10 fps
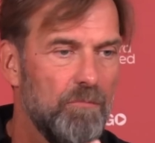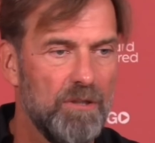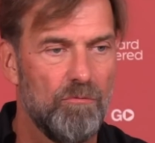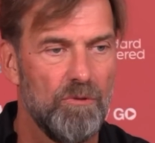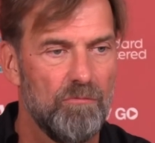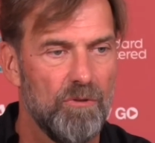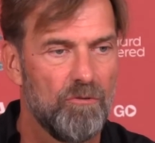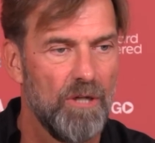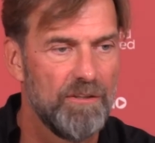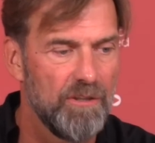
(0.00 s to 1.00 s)
We
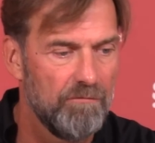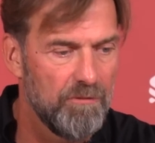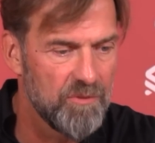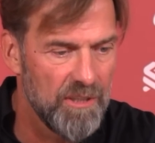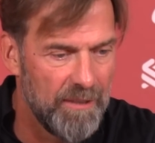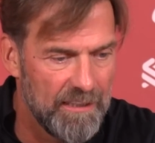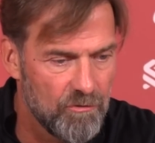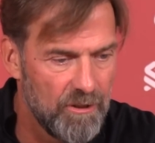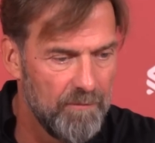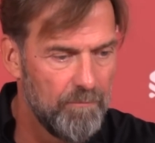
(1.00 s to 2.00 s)
tried to give him some
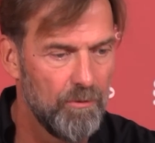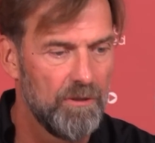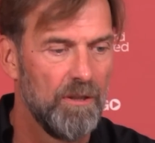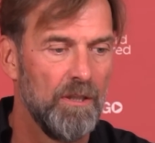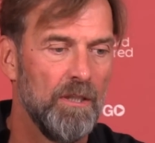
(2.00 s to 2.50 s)
extra input